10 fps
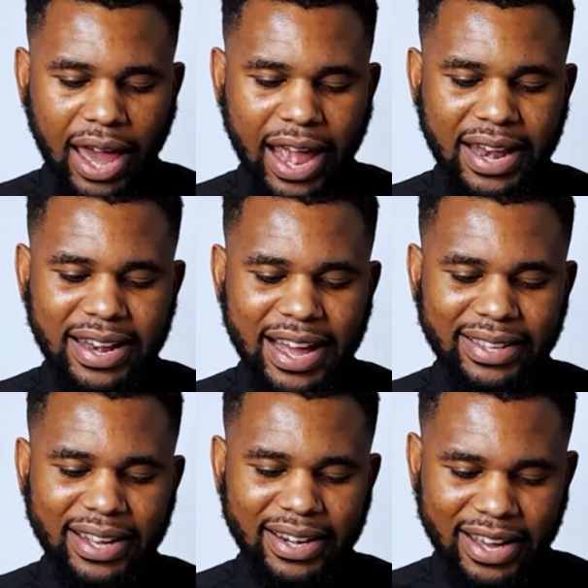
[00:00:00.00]
and
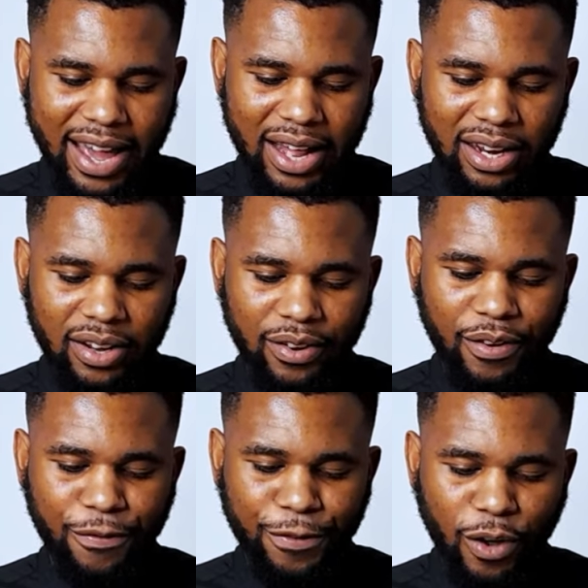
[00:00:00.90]
Nathanael
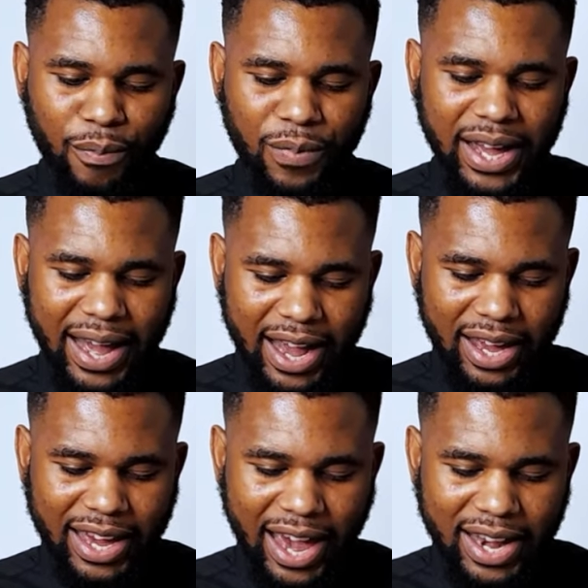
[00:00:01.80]
from
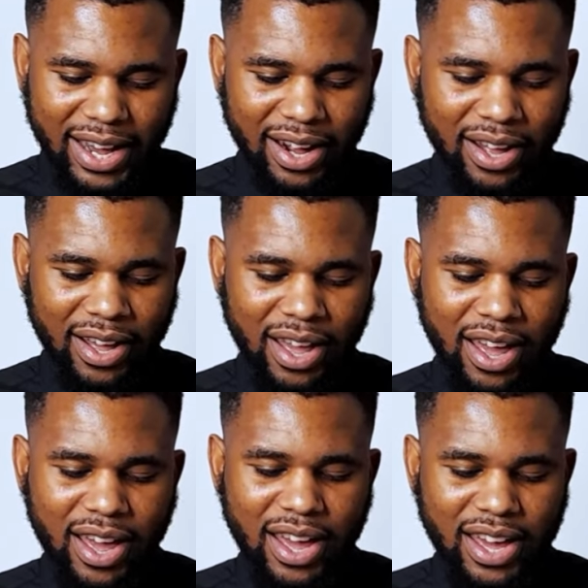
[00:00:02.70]
Cana
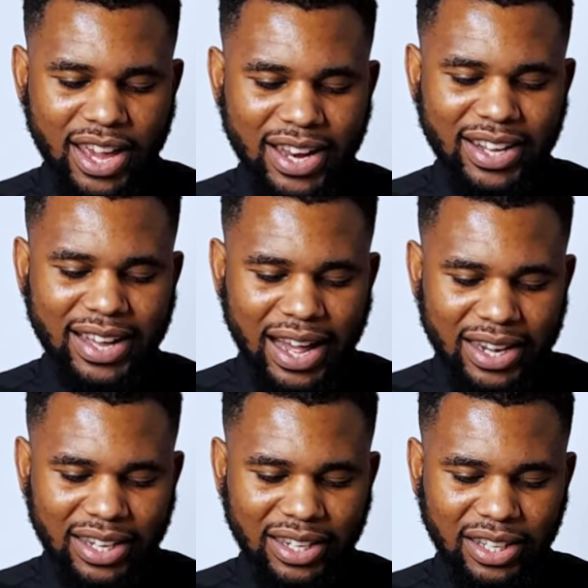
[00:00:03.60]
in
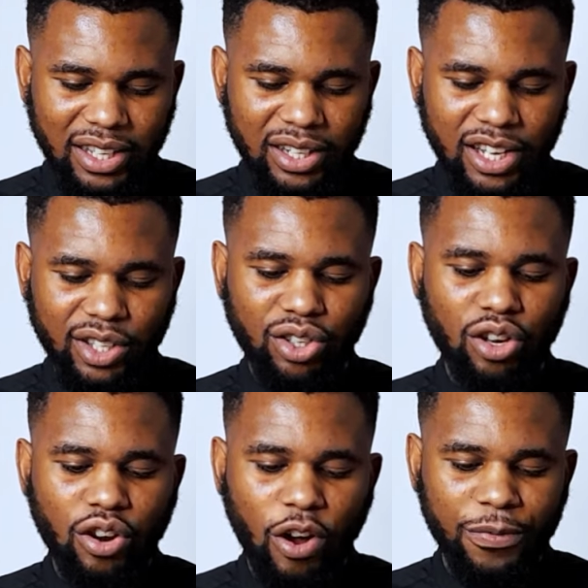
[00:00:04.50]
Galilee, the
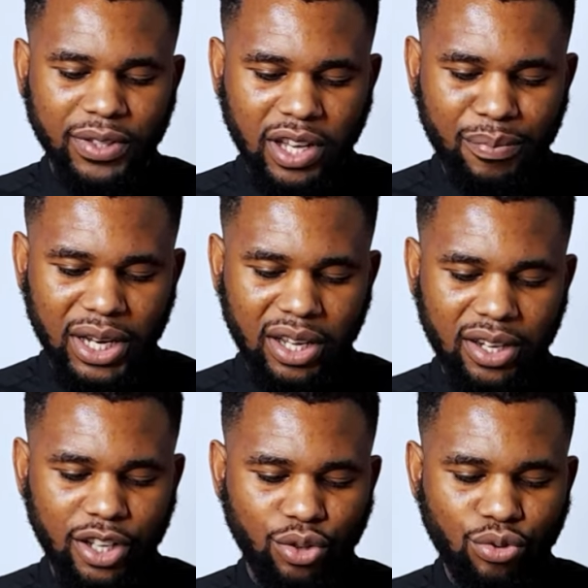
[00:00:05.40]
son of Zebedee,
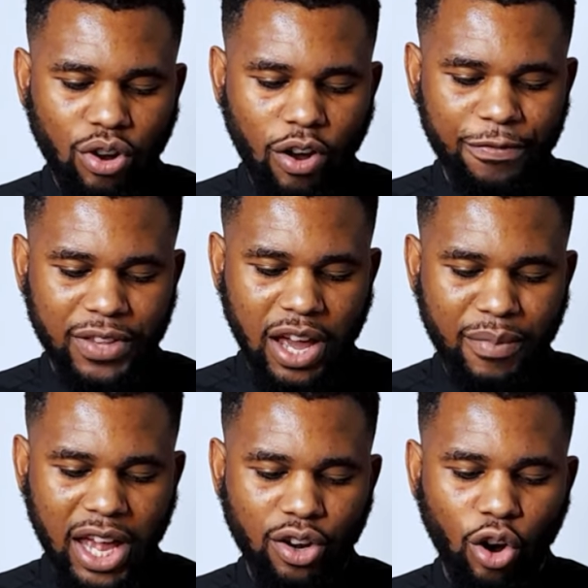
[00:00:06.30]
the two of
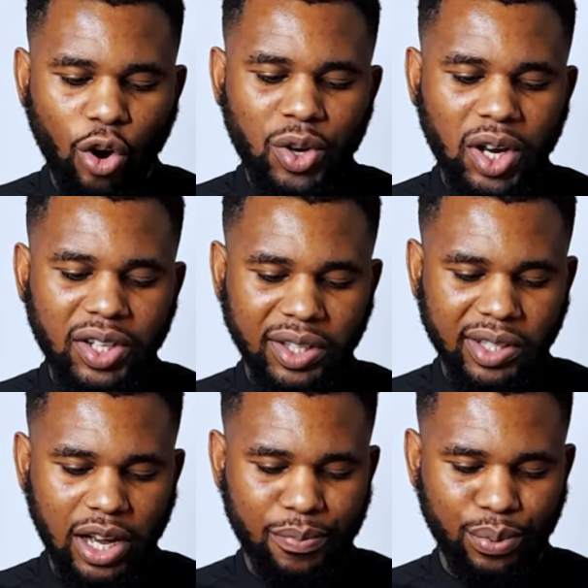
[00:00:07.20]
them, and other
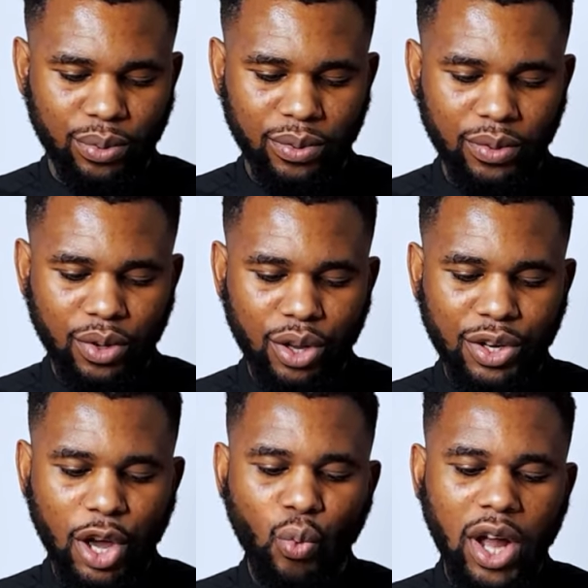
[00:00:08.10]
disciple,
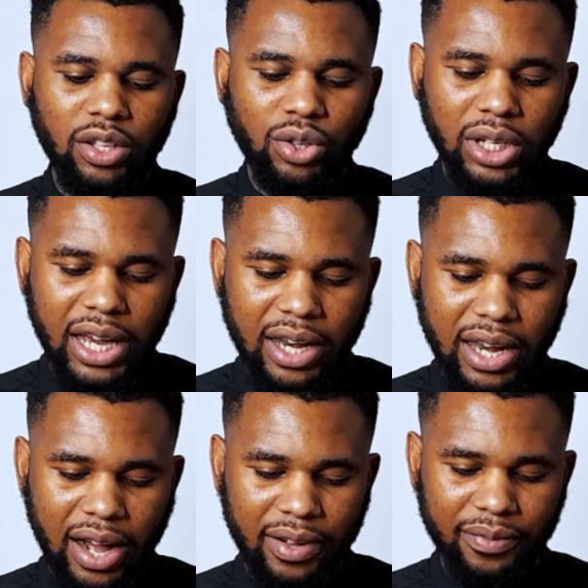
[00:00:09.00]
they were
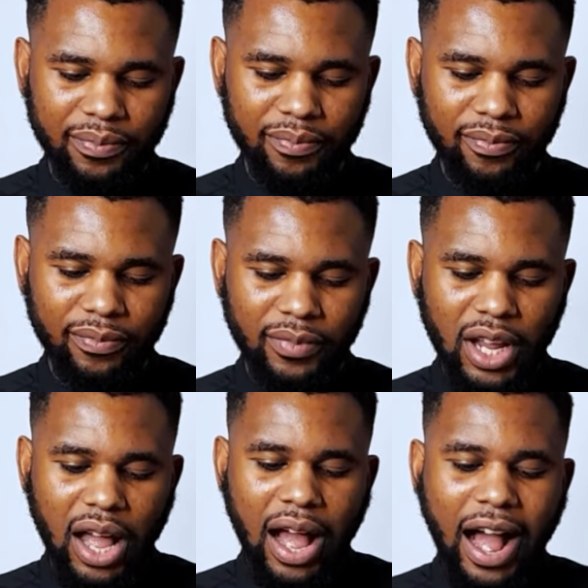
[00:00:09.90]
together.
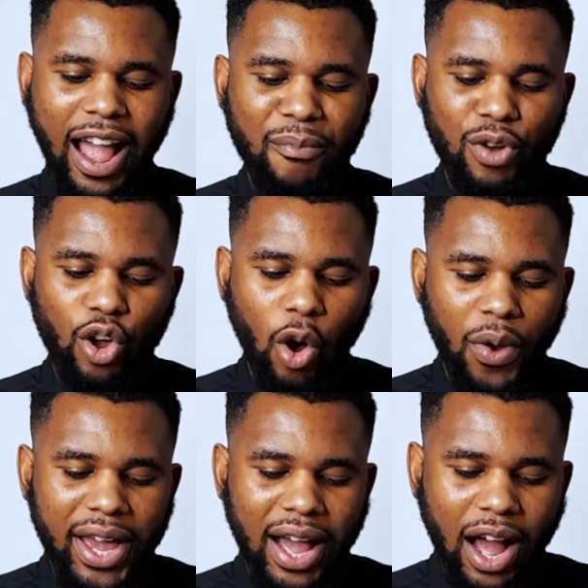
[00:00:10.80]
I am
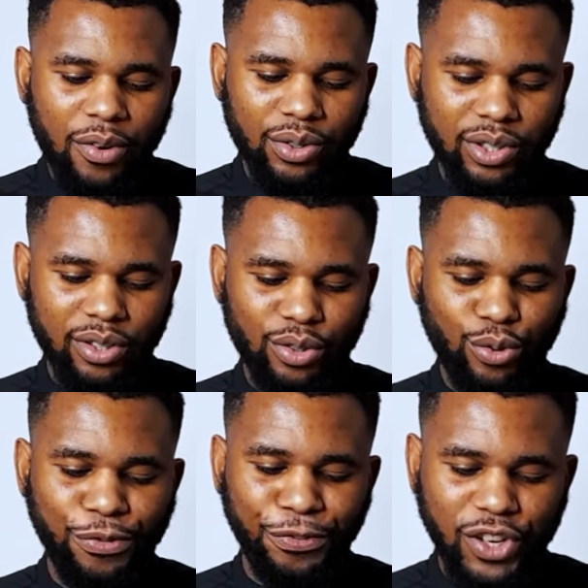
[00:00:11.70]
going out
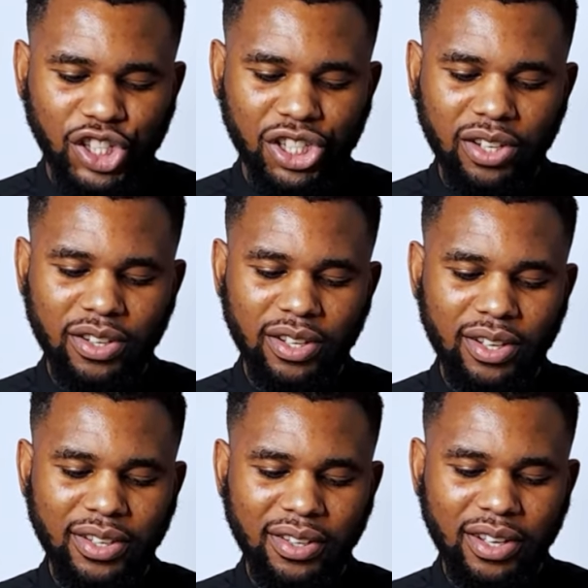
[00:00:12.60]
to fish,
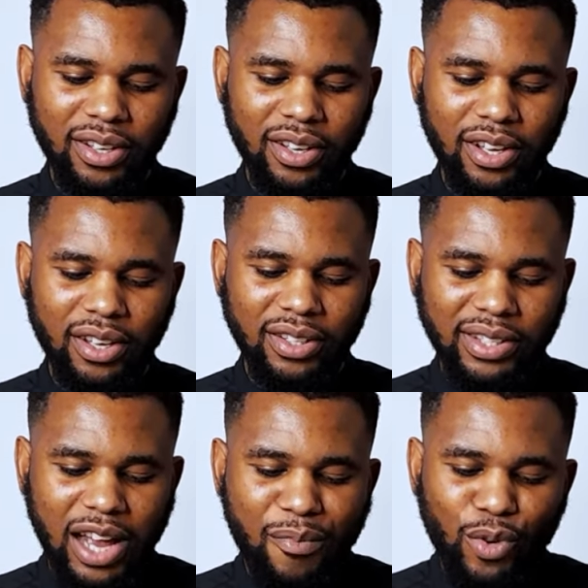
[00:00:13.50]

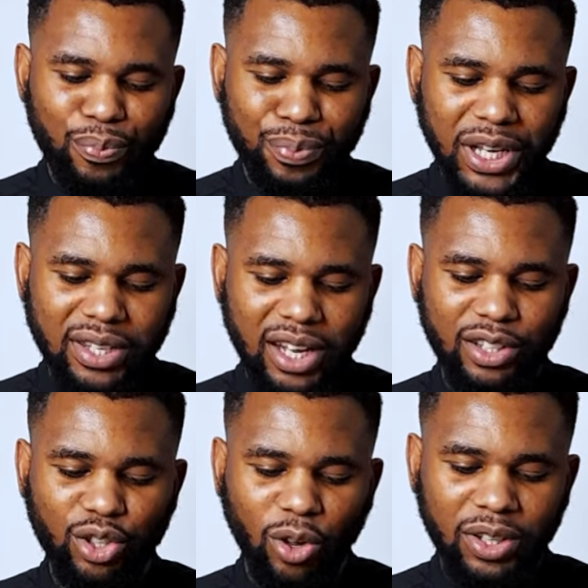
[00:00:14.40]
Simon
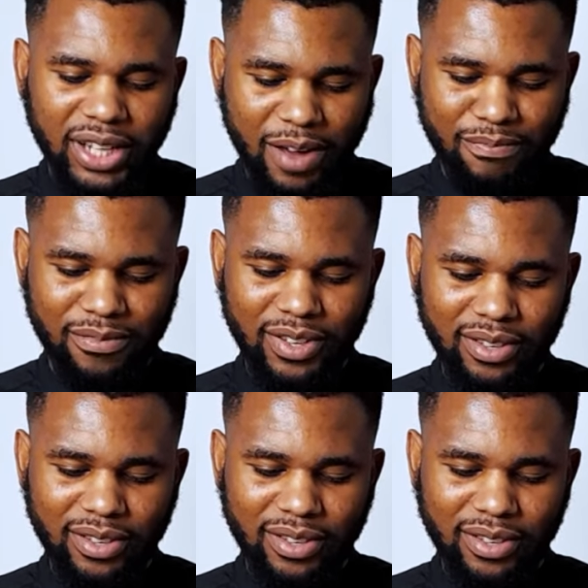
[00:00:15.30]
Peter told them.